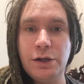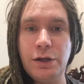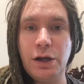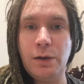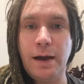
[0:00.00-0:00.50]

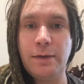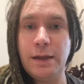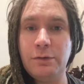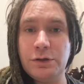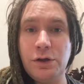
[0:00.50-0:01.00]
and
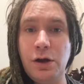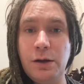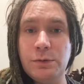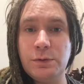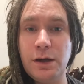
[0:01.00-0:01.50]
there are
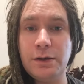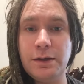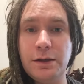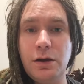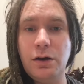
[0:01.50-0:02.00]
times when I
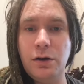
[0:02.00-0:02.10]
think,